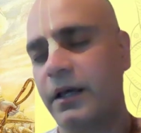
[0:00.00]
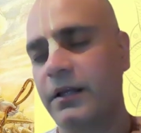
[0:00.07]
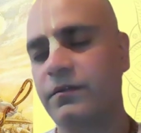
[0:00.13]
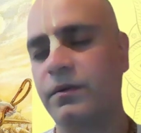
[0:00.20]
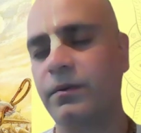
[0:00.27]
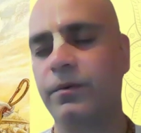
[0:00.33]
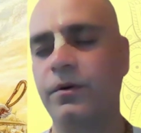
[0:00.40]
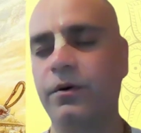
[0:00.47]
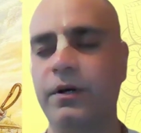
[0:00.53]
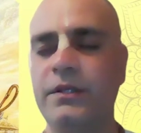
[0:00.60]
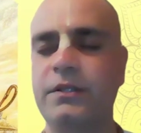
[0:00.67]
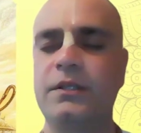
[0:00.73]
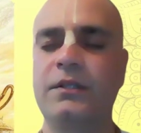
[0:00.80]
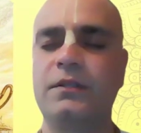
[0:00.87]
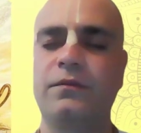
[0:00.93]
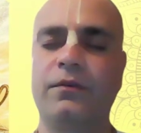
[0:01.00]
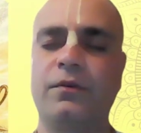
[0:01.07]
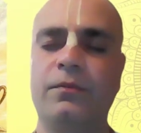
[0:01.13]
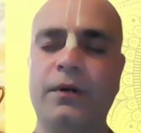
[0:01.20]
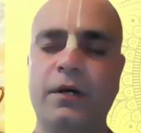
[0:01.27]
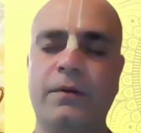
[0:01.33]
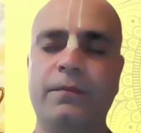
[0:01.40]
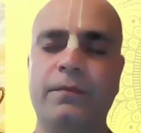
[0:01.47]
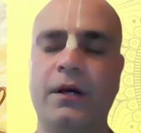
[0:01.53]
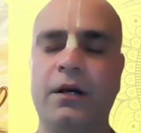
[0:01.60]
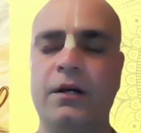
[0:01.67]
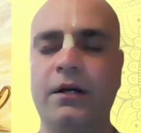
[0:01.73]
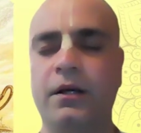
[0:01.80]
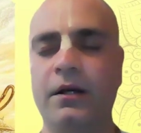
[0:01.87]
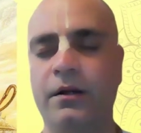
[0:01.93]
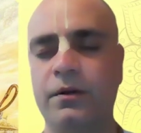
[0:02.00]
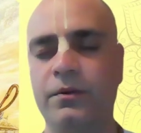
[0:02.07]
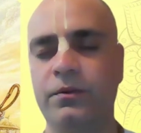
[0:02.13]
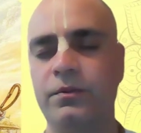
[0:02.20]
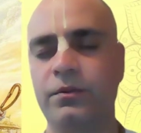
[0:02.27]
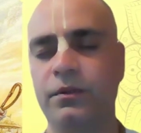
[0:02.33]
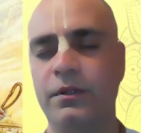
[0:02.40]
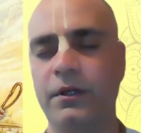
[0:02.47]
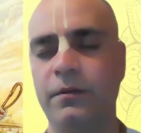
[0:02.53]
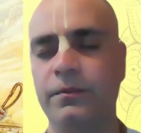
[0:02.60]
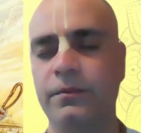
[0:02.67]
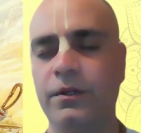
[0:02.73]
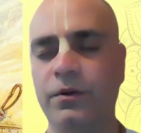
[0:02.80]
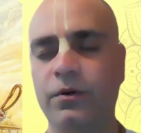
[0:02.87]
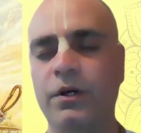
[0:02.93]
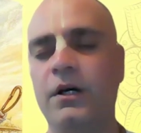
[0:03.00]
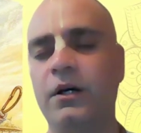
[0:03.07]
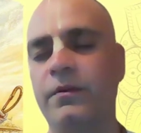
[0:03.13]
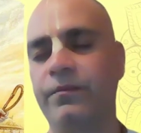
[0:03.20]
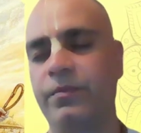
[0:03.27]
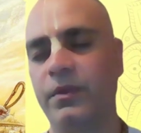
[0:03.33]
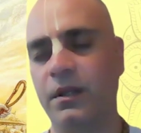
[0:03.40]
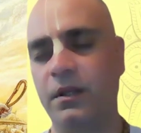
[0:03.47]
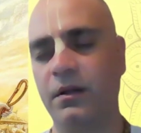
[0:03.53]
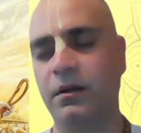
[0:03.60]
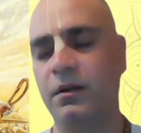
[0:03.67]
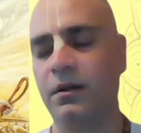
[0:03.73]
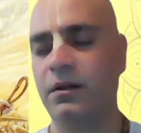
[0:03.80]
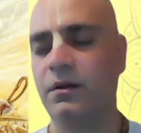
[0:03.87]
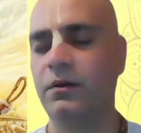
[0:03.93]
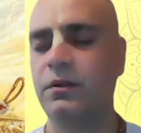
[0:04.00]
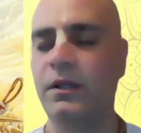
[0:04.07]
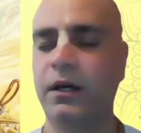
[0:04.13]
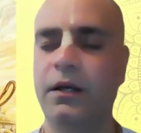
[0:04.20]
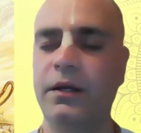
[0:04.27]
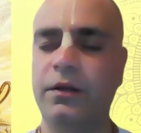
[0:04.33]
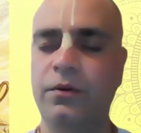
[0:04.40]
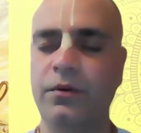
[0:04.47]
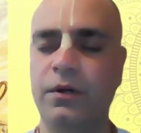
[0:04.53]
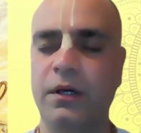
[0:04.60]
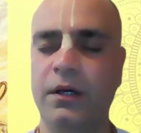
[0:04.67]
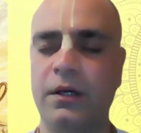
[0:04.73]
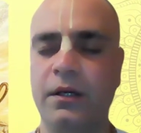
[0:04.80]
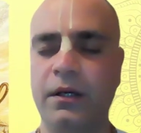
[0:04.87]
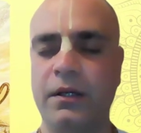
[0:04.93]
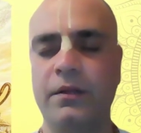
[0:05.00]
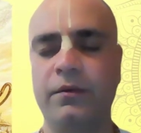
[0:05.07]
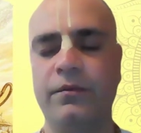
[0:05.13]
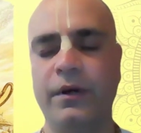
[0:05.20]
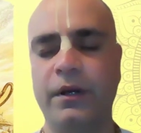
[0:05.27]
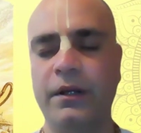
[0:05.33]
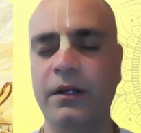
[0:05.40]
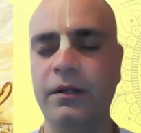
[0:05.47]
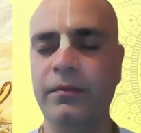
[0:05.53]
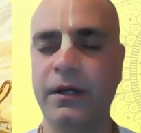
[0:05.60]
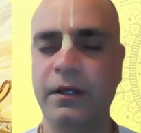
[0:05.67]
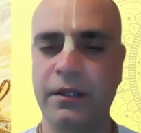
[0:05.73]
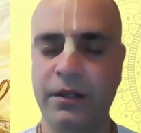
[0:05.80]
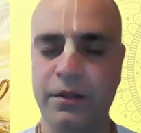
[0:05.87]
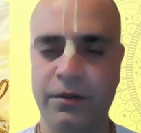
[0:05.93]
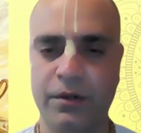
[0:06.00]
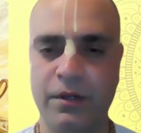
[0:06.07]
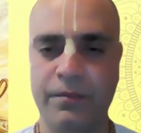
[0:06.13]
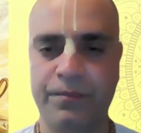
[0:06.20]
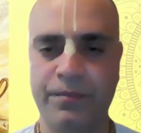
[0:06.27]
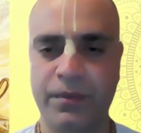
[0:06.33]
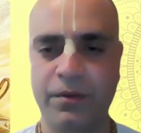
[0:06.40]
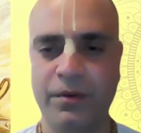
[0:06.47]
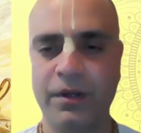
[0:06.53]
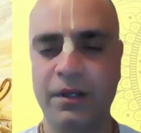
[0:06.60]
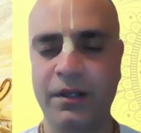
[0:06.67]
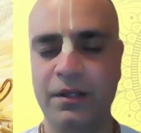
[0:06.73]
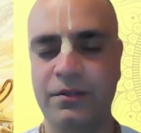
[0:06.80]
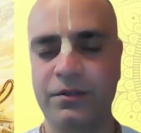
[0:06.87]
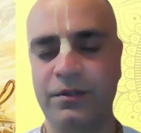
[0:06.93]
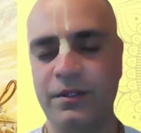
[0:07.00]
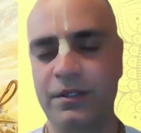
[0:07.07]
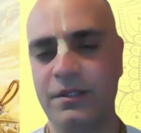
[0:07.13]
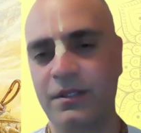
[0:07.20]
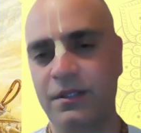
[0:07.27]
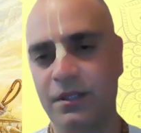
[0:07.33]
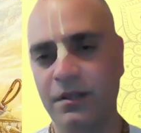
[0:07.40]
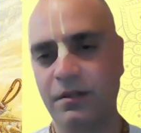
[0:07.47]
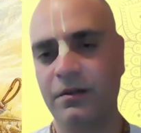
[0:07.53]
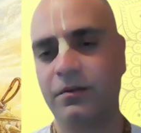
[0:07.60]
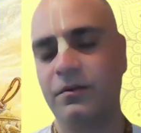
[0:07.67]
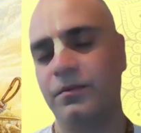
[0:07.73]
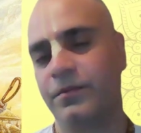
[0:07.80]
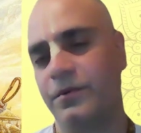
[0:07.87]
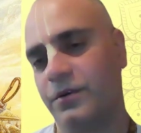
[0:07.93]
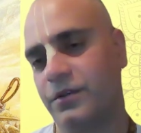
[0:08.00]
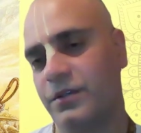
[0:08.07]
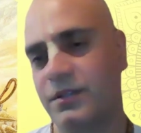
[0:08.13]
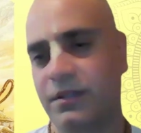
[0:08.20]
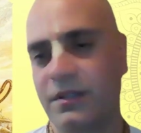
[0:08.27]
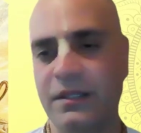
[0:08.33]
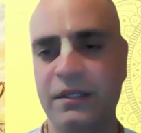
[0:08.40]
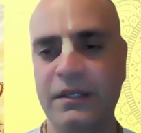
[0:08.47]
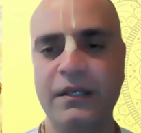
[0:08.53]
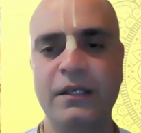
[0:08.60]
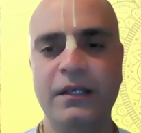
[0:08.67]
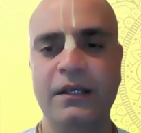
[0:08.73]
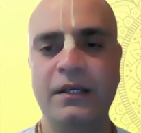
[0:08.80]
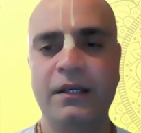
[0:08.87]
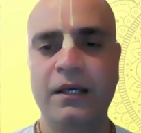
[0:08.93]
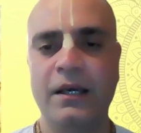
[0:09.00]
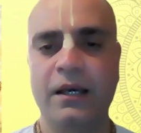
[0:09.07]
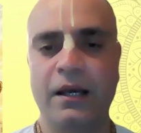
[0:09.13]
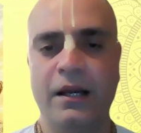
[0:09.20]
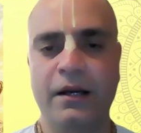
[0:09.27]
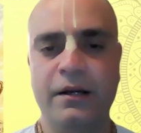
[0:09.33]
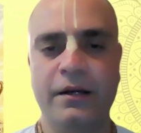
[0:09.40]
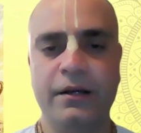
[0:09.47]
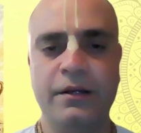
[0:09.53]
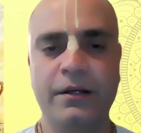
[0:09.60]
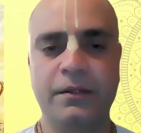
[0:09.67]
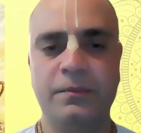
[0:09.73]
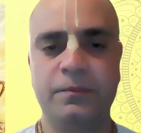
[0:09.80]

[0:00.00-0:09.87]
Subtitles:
as one progresses from karma kanda to karma yoga, then dhyana yoga, and then finally bhakti yoga. Okay, so this is the whole process. And